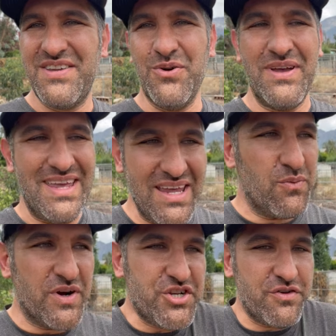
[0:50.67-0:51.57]
to eat
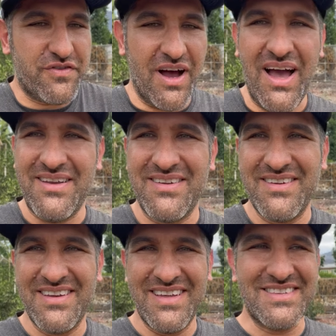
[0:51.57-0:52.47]
what you've got.
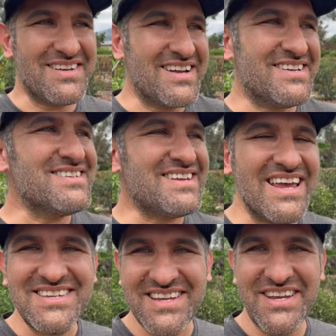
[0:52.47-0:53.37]
It's not just
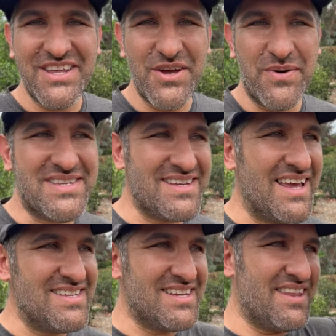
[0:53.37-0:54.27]
tasty to you, it's
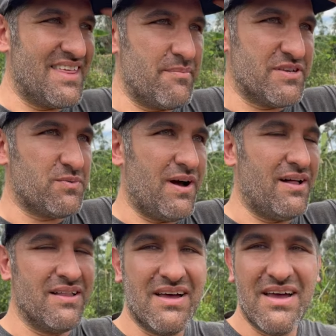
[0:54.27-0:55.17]
tasty to them as well.